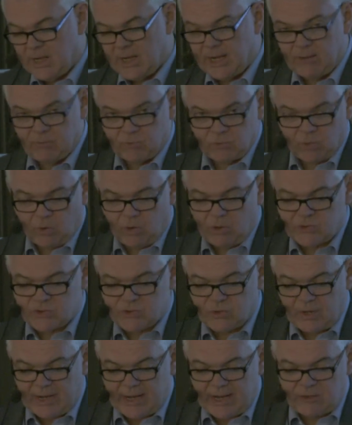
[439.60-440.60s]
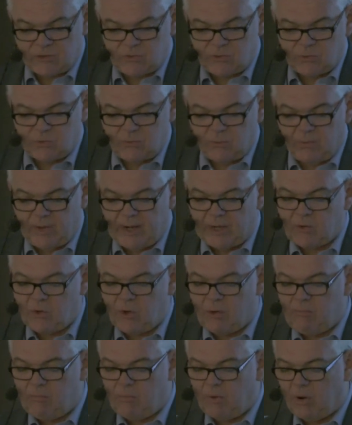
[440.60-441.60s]
I would also like to
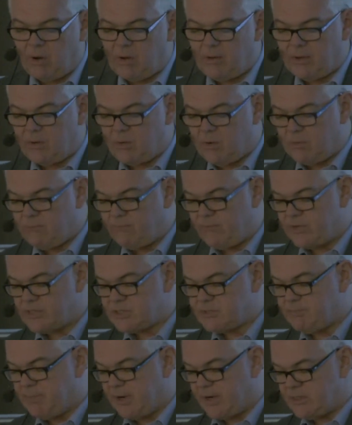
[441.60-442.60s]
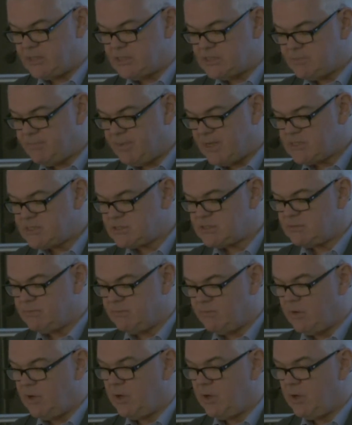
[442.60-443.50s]
welcome all the conference participants